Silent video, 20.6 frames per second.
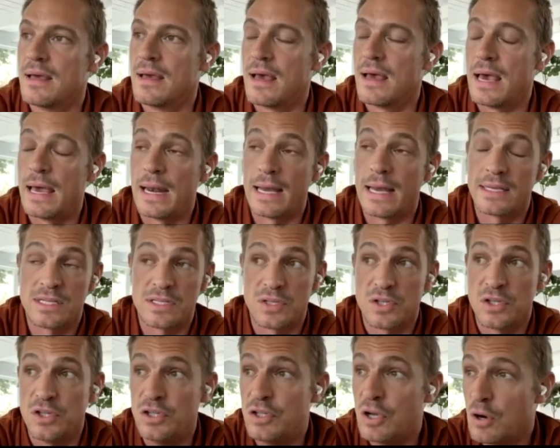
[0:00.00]
And I just
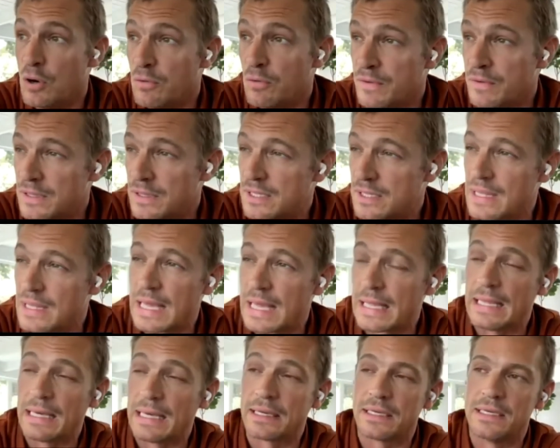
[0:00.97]
dove into that
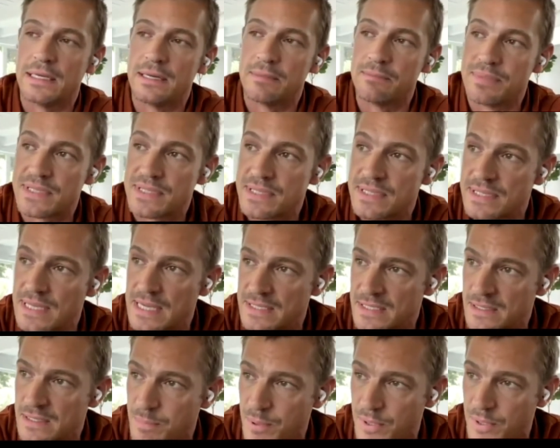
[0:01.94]
like an
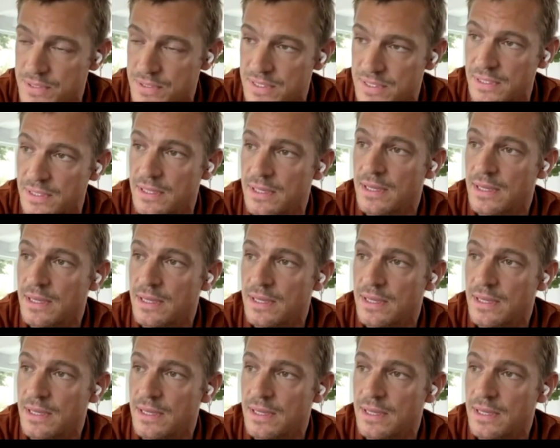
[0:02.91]
obsessed person,